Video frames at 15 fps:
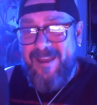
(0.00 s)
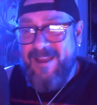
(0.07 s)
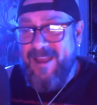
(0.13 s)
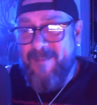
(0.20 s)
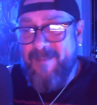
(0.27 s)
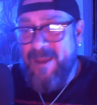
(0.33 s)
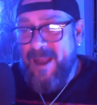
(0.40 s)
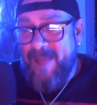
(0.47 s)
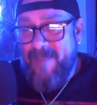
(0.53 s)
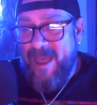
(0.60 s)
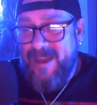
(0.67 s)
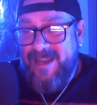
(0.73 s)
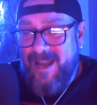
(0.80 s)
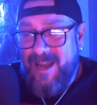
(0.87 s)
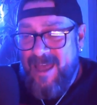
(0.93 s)
Of, I mean, I, I
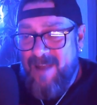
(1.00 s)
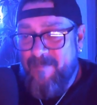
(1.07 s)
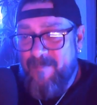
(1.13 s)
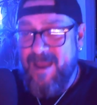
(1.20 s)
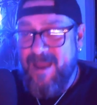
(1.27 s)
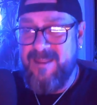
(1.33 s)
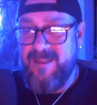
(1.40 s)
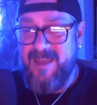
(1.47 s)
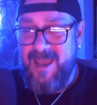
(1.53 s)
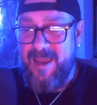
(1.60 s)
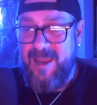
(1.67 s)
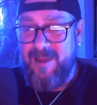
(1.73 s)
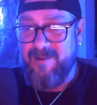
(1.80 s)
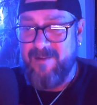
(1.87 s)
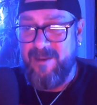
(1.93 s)
did a lot of bad
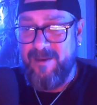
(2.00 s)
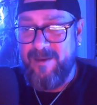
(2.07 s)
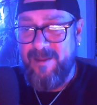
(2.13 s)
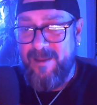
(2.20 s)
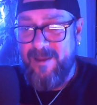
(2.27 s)
things, and